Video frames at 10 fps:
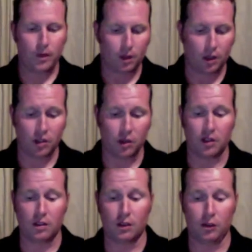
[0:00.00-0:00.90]
Also
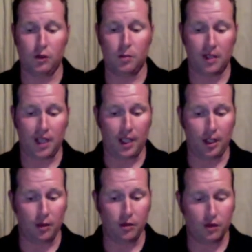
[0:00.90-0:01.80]
excludes
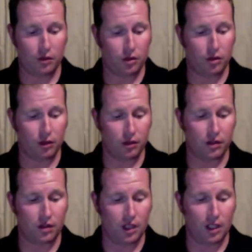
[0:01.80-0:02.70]
potatoes,
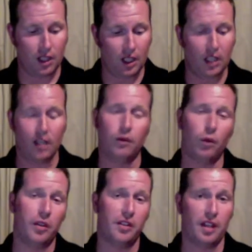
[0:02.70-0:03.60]
sugars, and
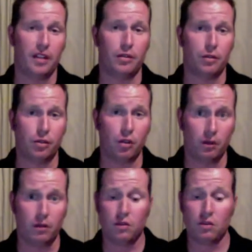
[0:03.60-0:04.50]
avoids extra
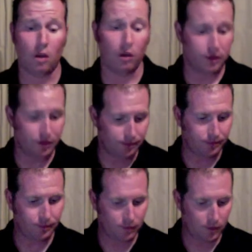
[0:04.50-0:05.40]
salt.
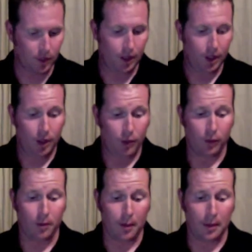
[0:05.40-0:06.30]

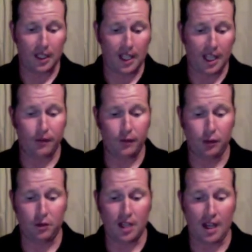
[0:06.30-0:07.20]
Remember that canned
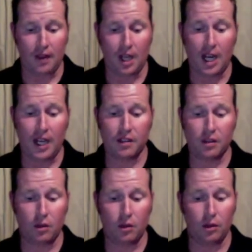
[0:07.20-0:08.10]
foods have a high
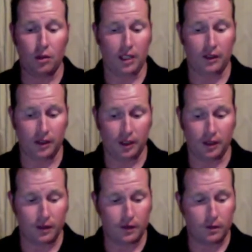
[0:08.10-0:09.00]
sodium content.
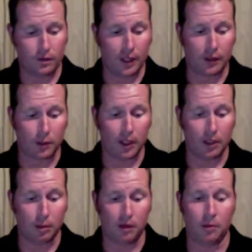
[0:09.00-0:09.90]
That's why it can be